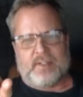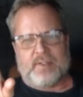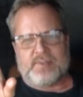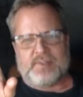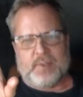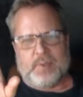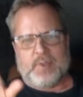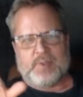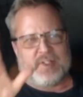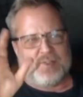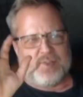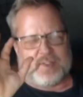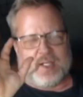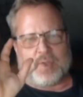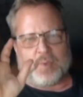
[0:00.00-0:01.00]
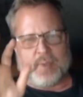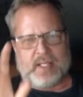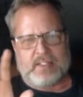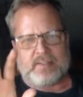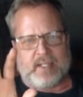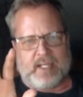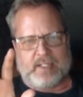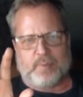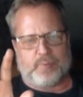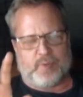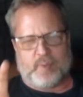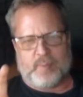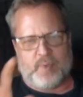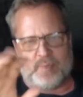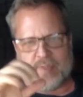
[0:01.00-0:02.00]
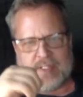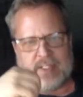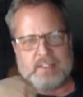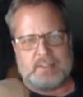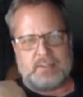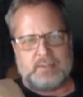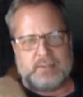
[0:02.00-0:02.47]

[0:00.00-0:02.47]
in Sarasota sounds like a great title for a movie?